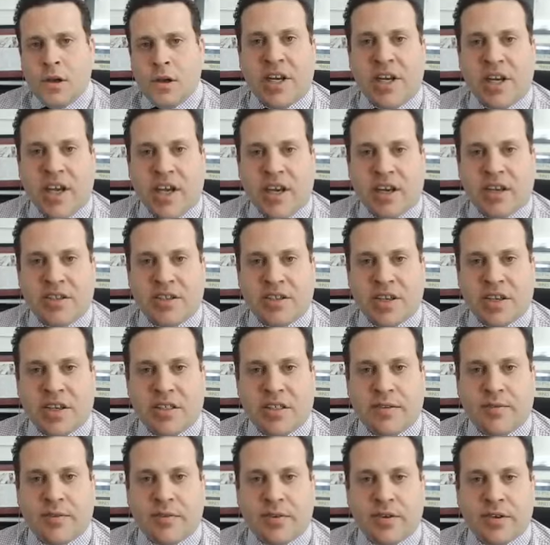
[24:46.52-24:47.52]
data sets,
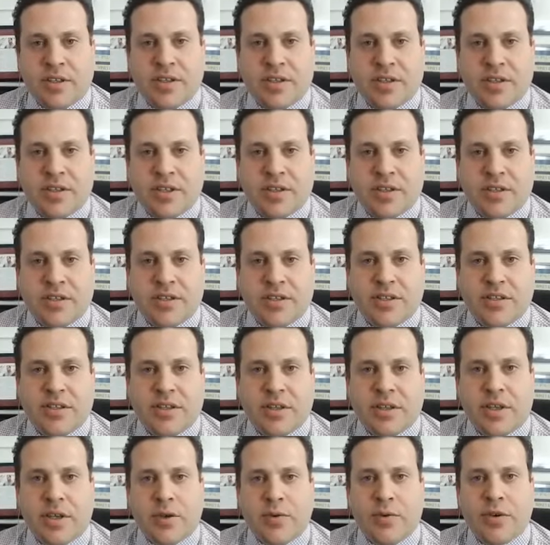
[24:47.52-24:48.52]
for instance,
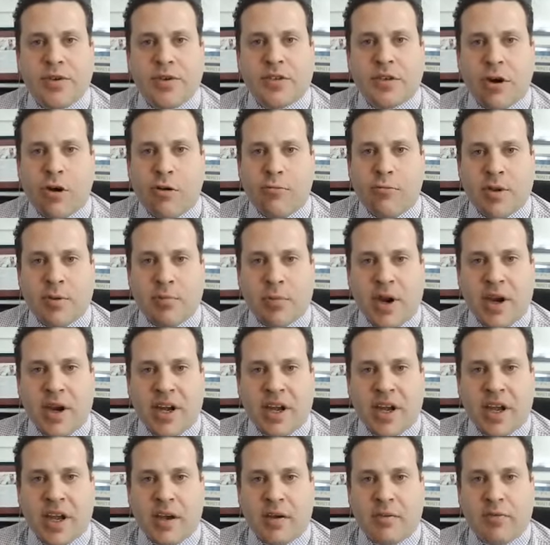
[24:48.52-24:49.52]
the U.S. Army might
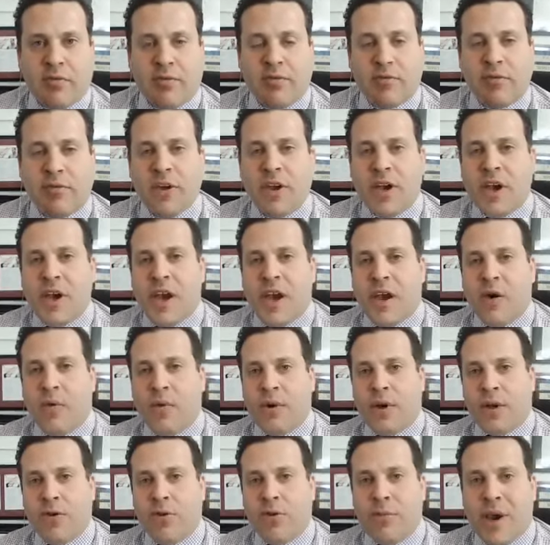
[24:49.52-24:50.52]
have, When
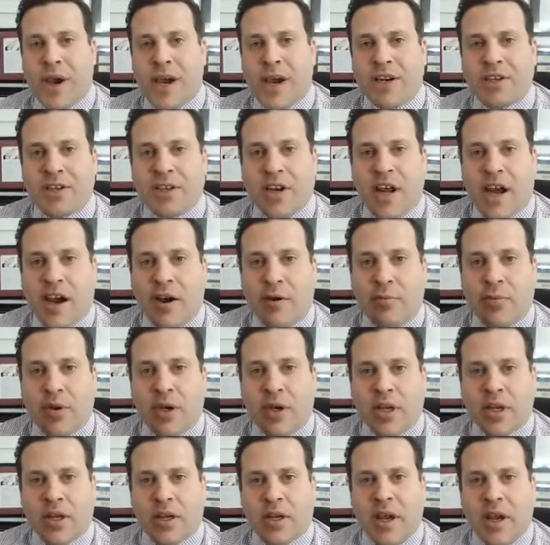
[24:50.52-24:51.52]
you imagine how
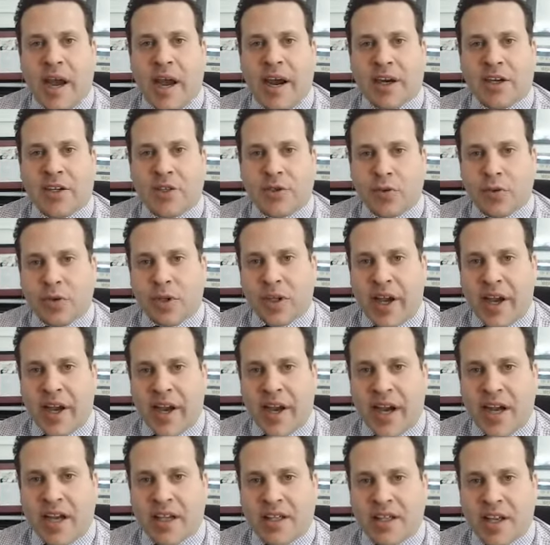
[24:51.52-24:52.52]
many actual
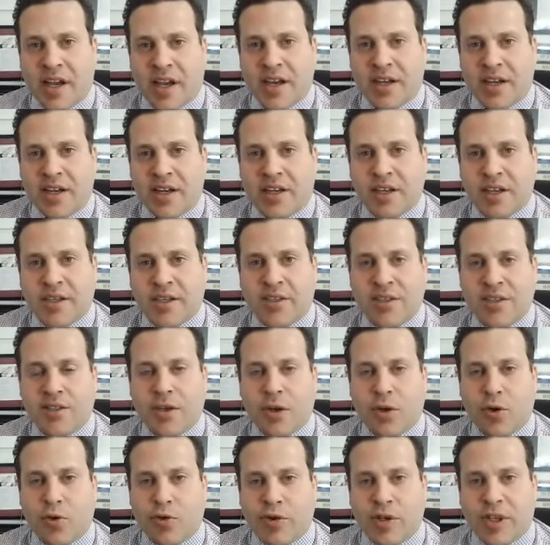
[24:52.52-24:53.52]
AI scientists
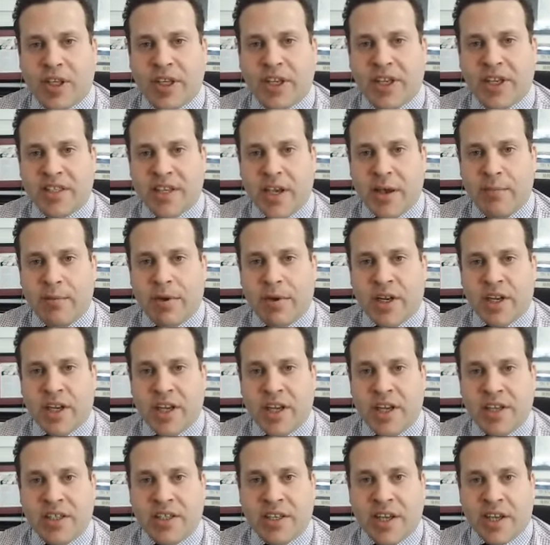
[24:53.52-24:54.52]
are really examining
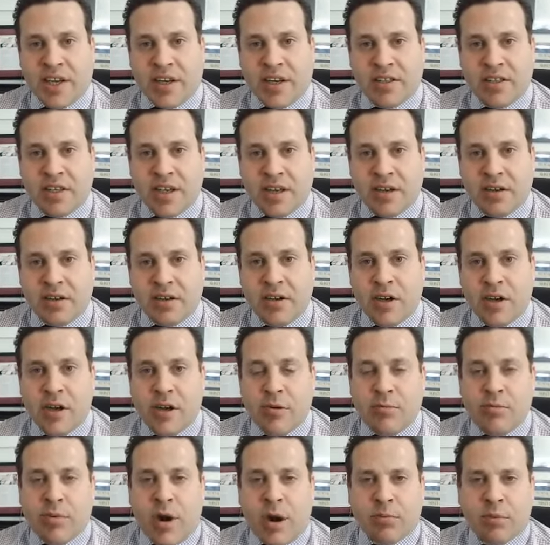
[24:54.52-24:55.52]
each data set,
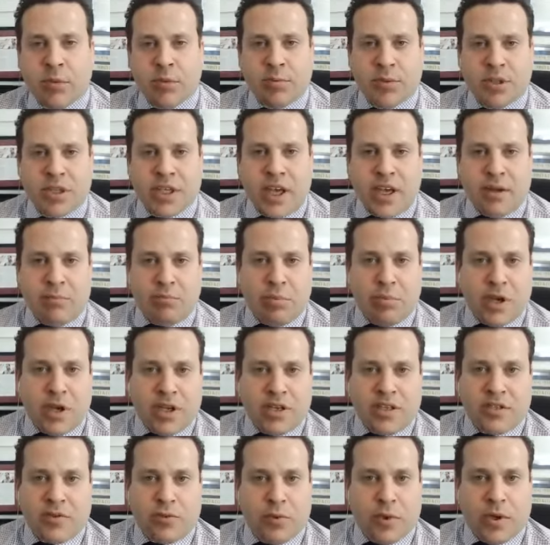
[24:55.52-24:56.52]
probably at
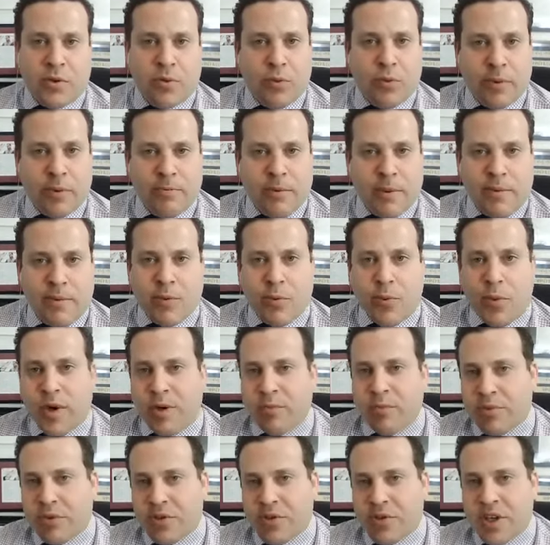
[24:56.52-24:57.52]
best, maybe
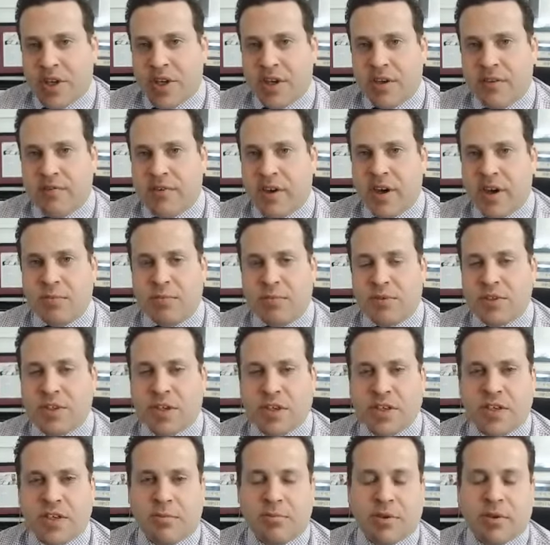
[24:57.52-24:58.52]
1%,
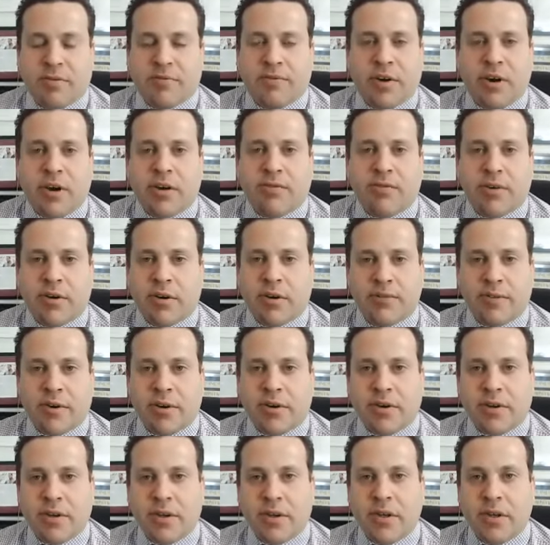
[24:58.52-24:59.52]
5%, something very, very,
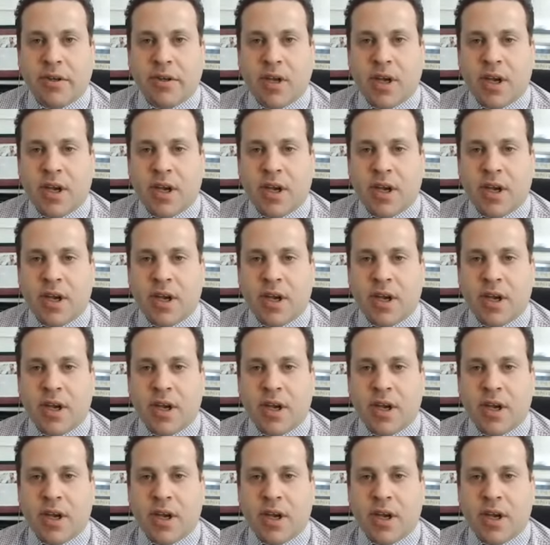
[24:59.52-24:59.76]
very